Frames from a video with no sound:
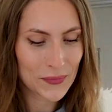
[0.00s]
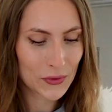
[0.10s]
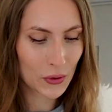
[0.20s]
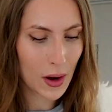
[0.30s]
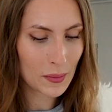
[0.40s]

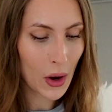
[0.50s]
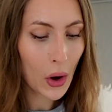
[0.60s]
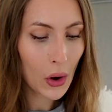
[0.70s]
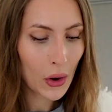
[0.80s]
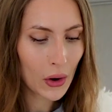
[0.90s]
You're on par.
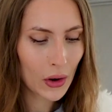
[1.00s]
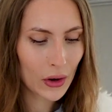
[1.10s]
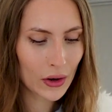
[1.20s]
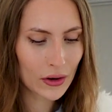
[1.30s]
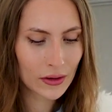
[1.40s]

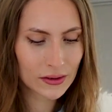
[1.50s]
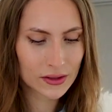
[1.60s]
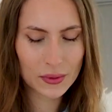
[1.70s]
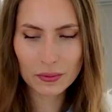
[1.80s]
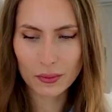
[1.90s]

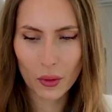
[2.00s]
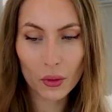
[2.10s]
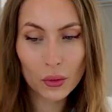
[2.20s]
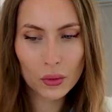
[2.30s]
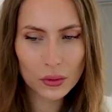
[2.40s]
Do we
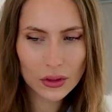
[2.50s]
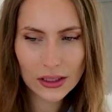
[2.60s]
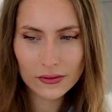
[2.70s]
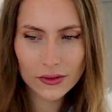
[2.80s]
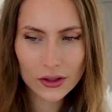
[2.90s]
roll
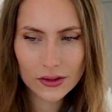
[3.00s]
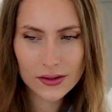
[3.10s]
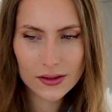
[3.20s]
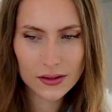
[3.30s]
first?